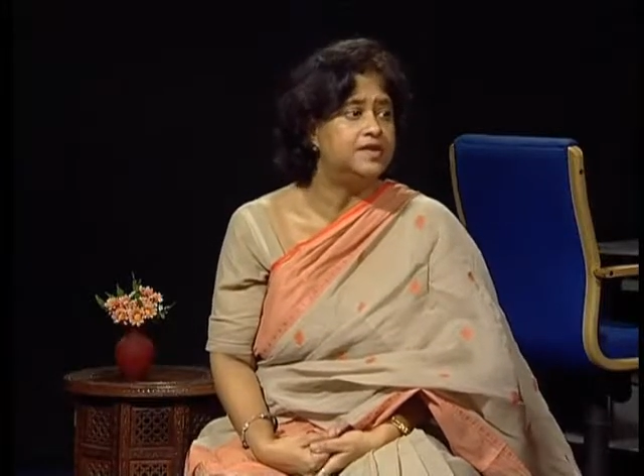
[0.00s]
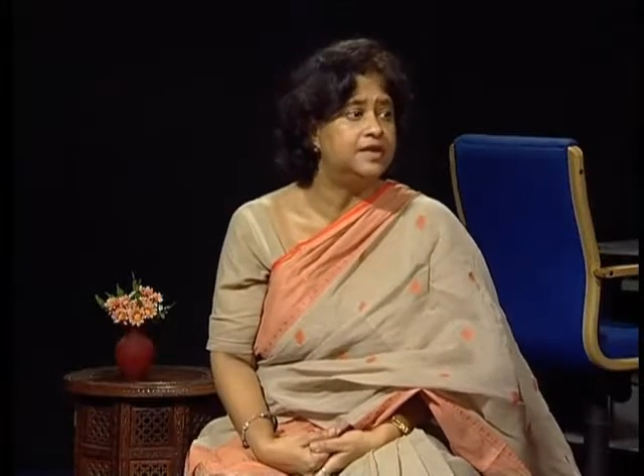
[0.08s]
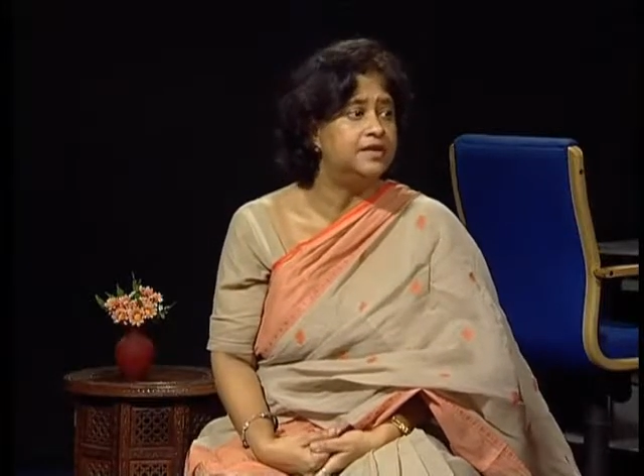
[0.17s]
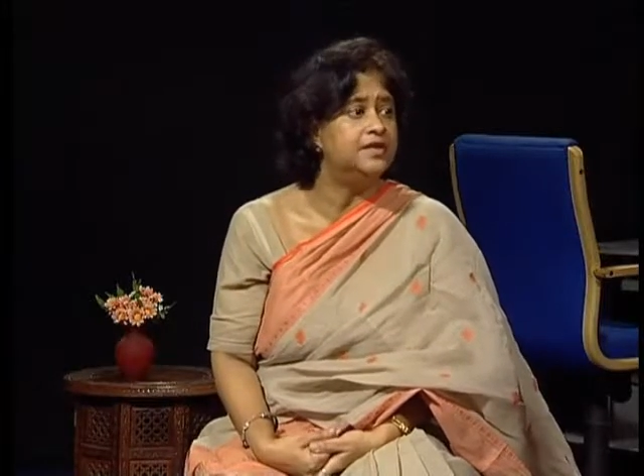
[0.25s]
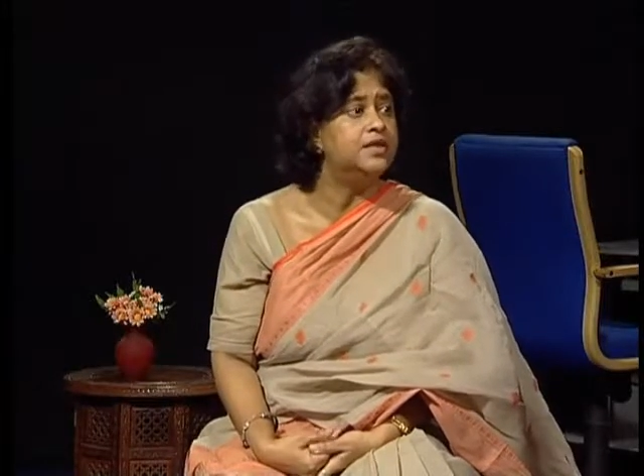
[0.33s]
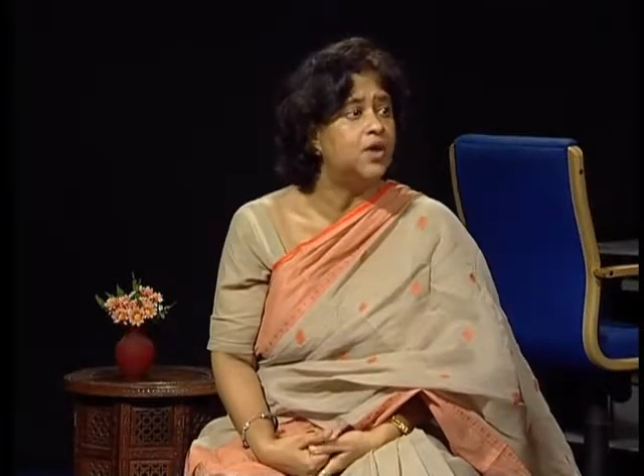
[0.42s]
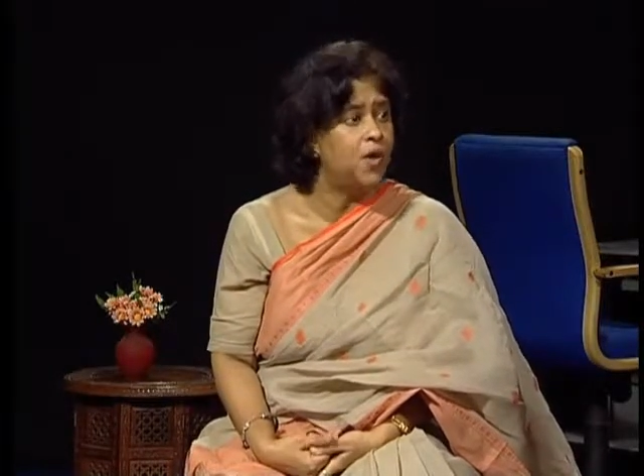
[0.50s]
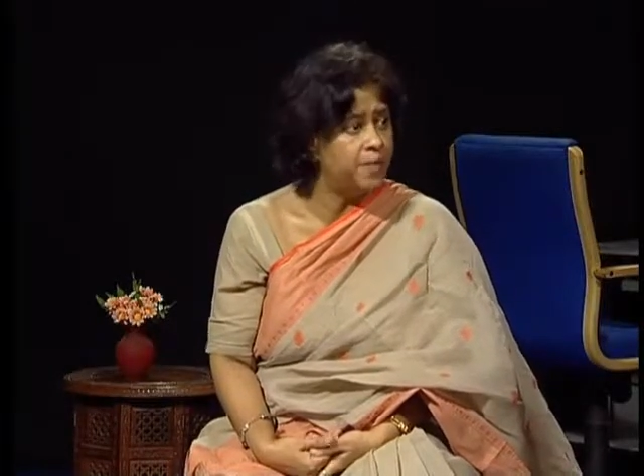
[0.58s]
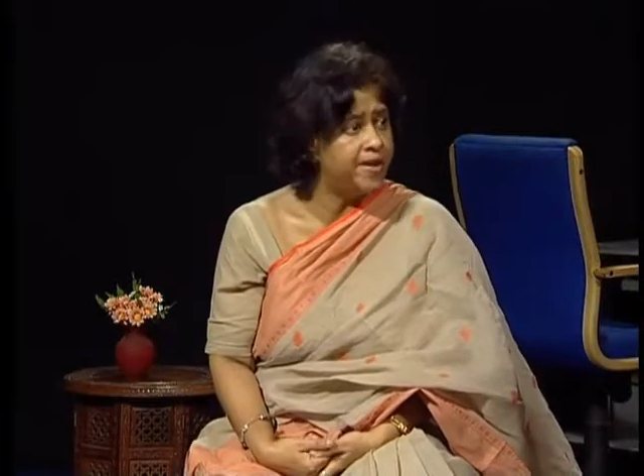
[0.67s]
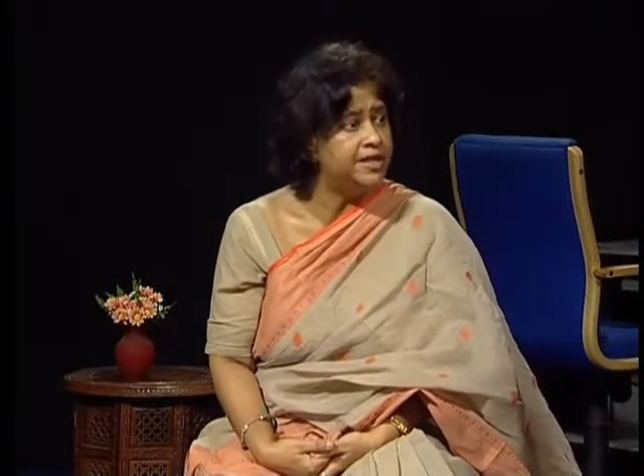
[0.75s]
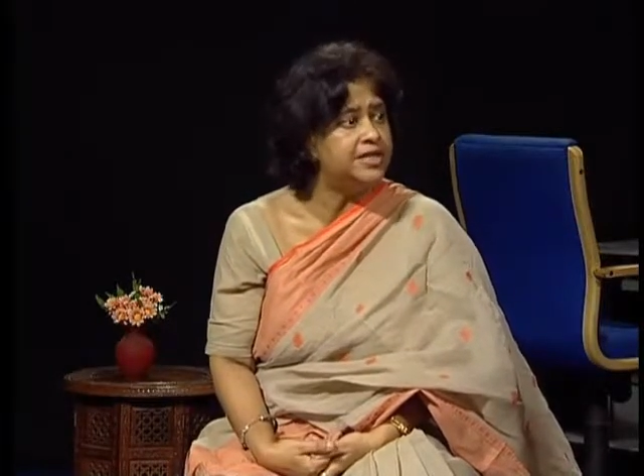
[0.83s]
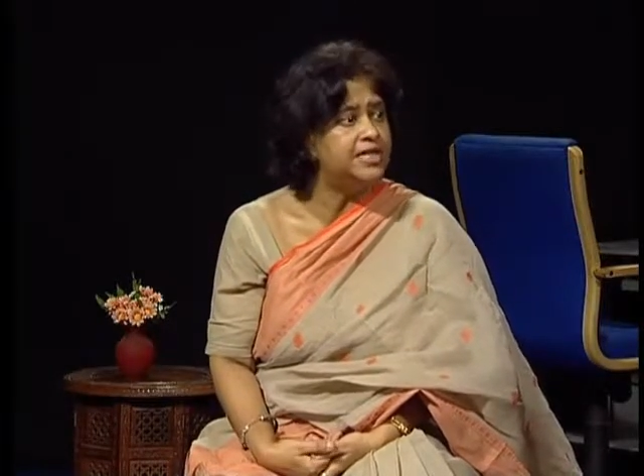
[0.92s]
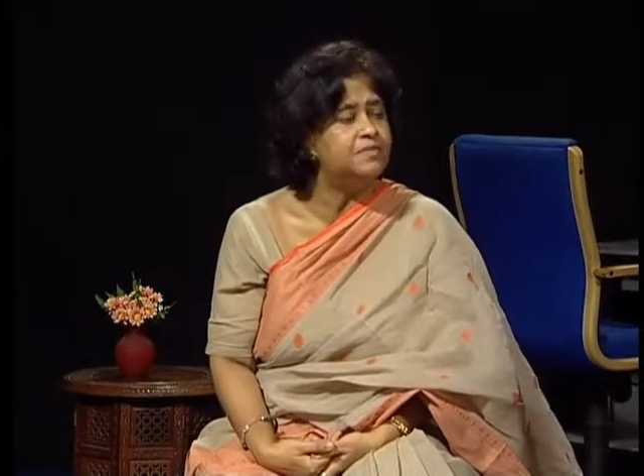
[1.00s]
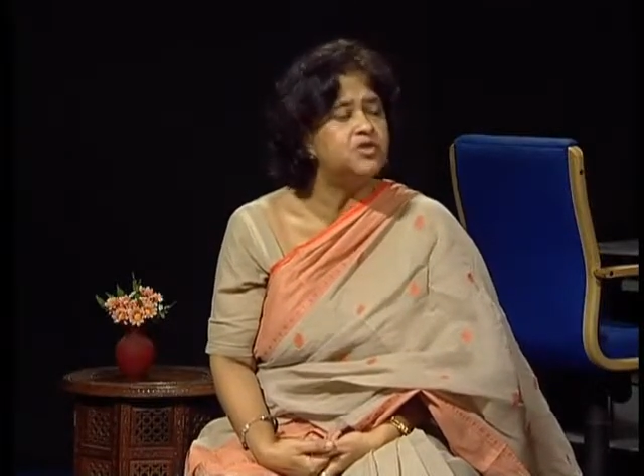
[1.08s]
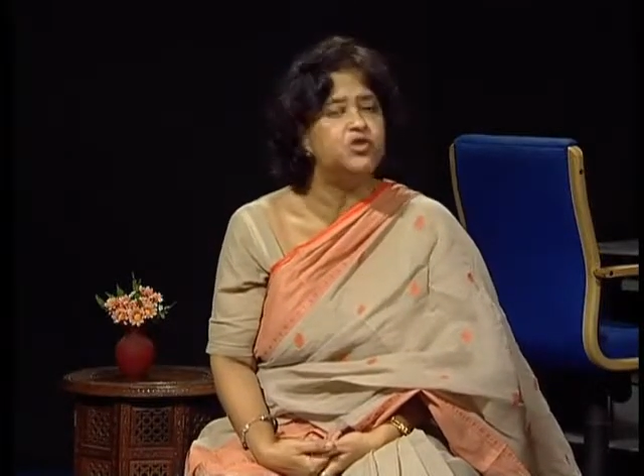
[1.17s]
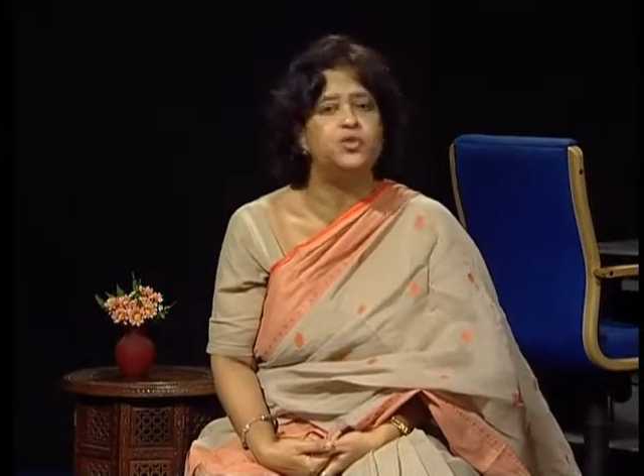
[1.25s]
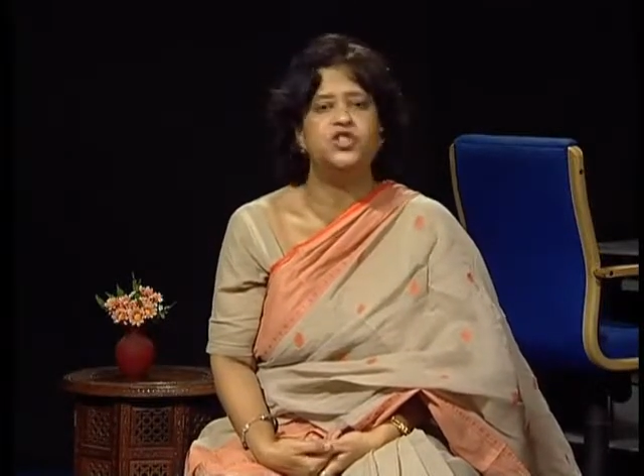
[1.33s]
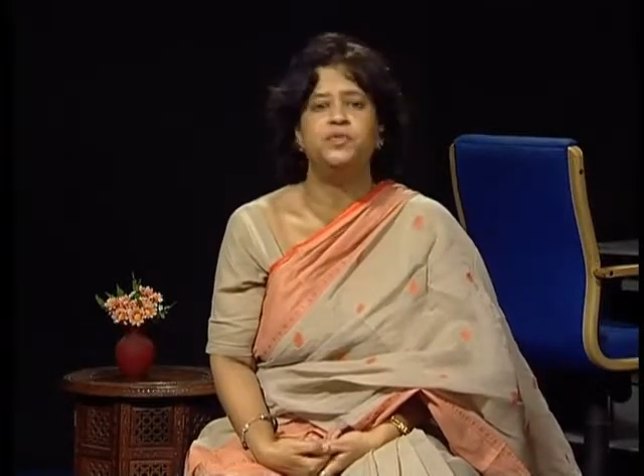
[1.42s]
certain
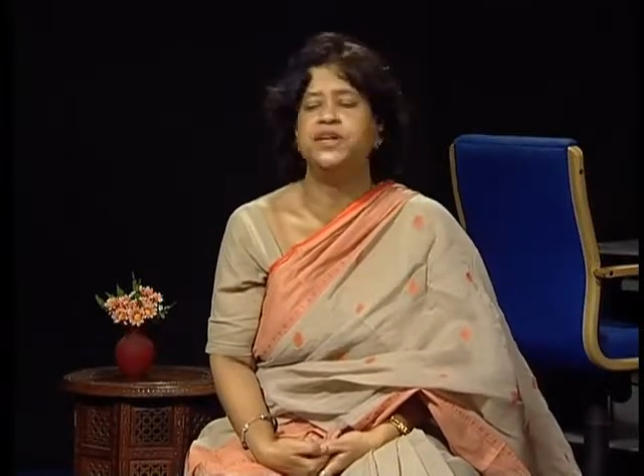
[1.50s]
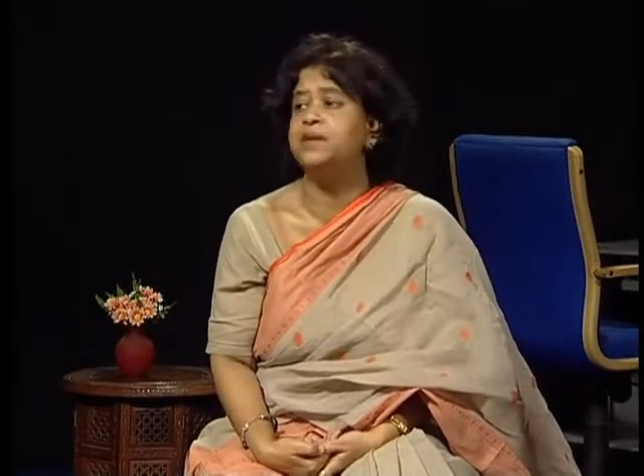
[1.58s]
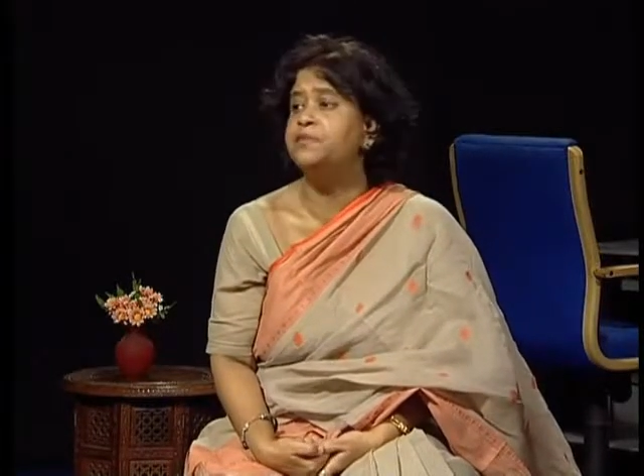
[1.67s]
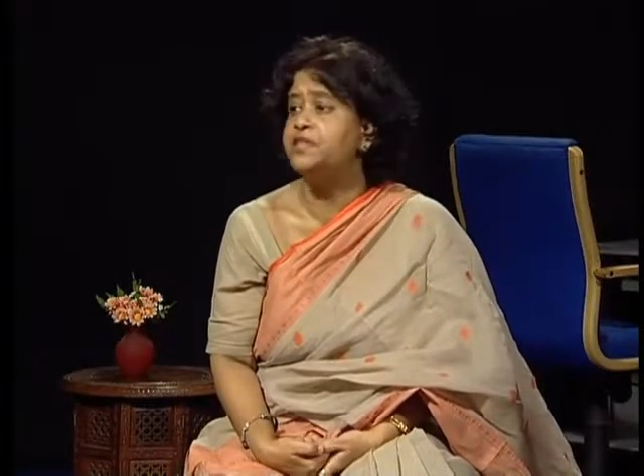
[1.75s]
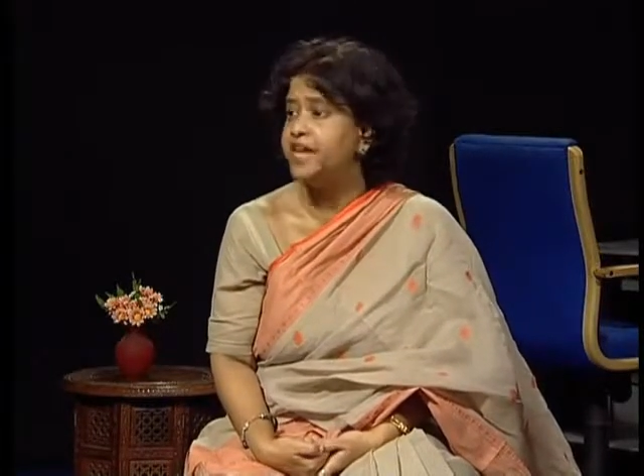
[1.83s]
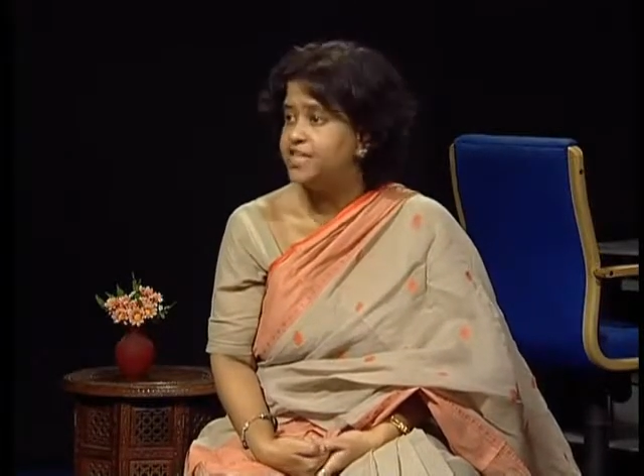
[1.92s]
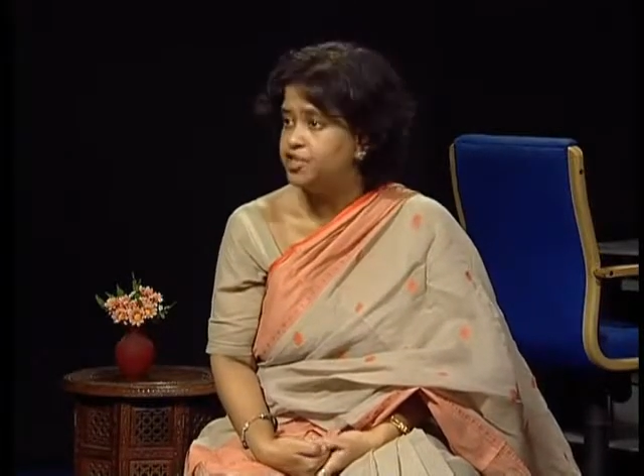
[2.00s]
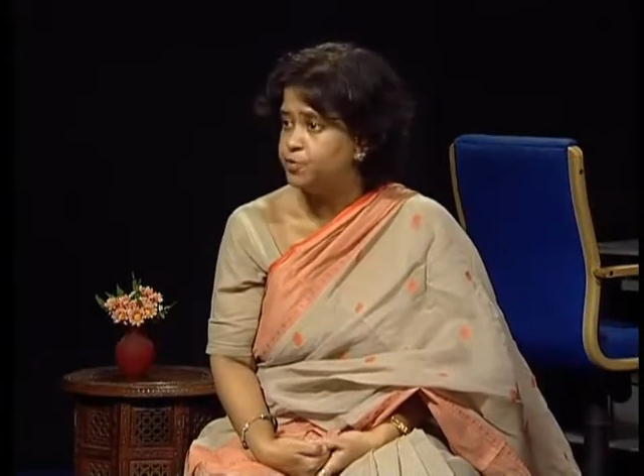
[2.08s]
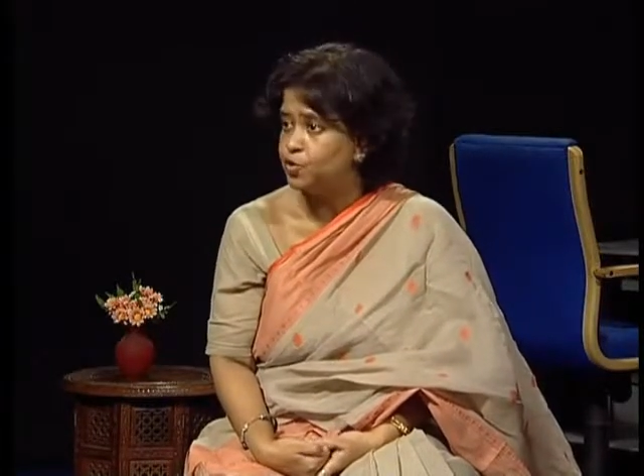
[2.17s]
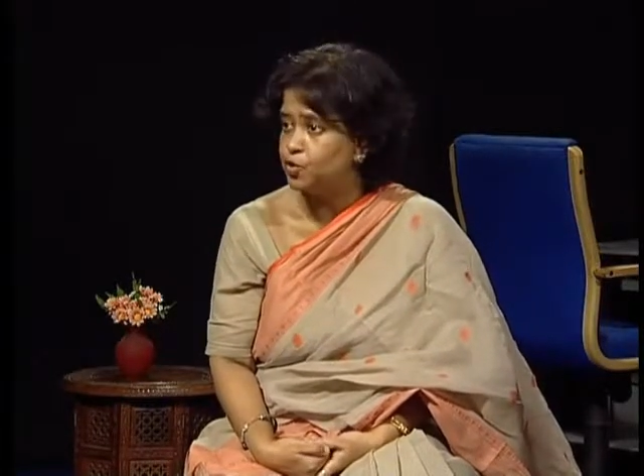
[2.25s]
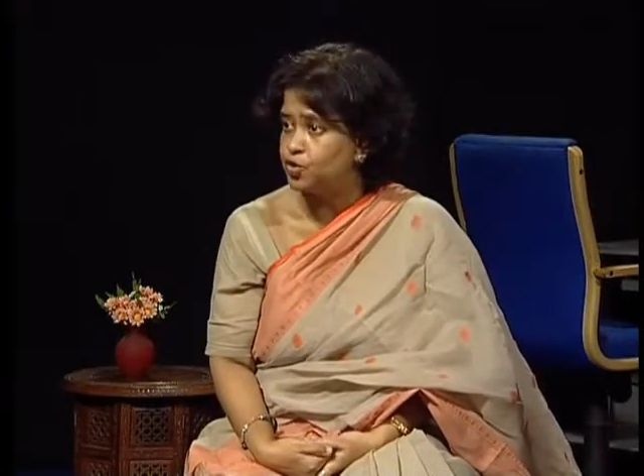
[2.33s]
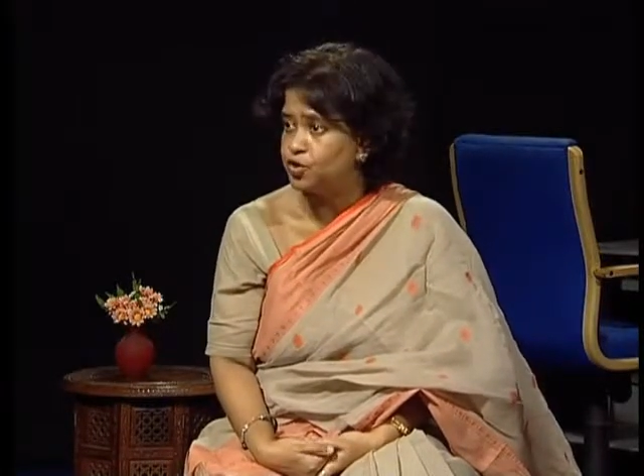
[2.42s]
compendiums which became textbooks